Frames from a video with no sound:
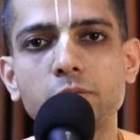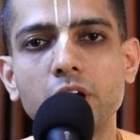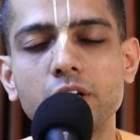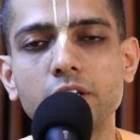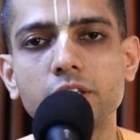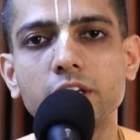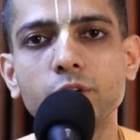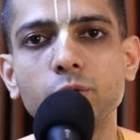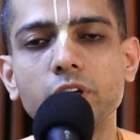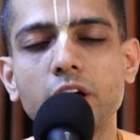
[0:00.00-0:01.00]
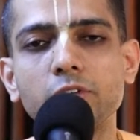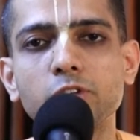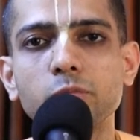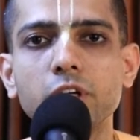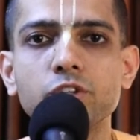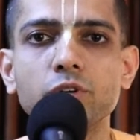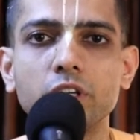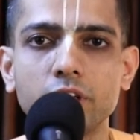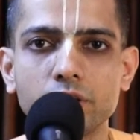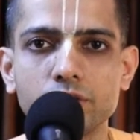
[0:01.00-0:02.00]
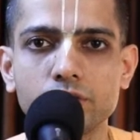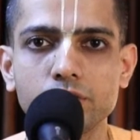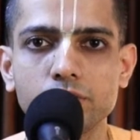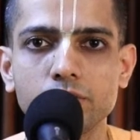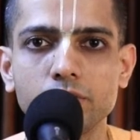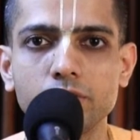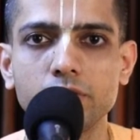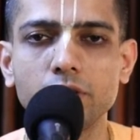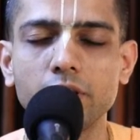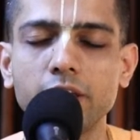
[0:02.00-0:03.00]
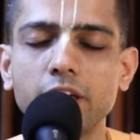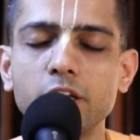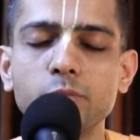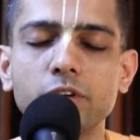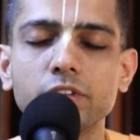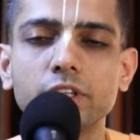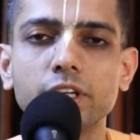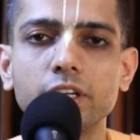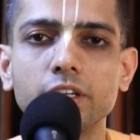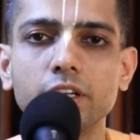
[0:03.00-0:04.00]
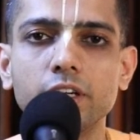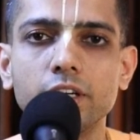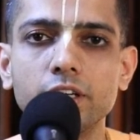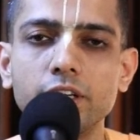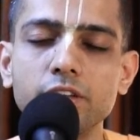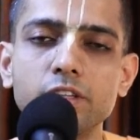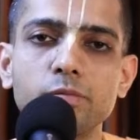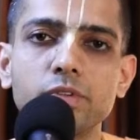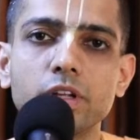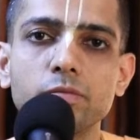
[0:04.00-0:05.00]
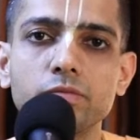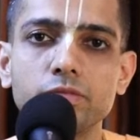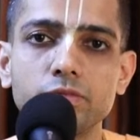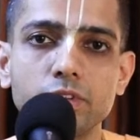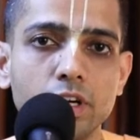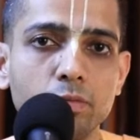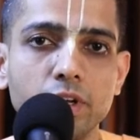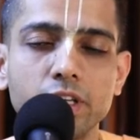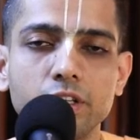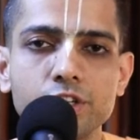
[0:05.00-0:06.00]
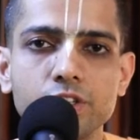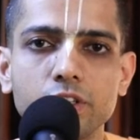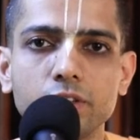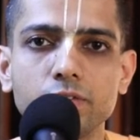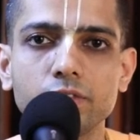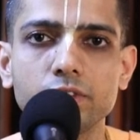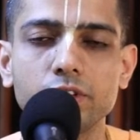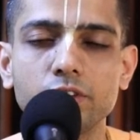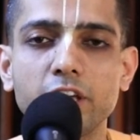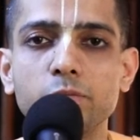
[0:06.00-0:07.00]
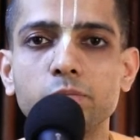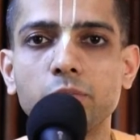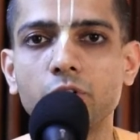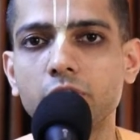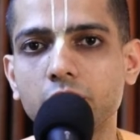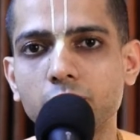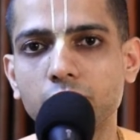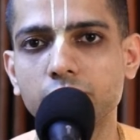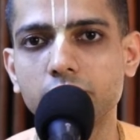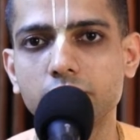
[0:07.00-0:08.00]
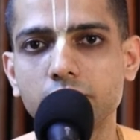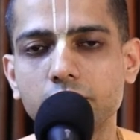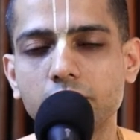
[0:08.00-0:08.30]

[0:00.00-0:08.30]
But they don't have a spiritual touch. Just like any person can dress himself up like Krishna. Just like Pondrak was there.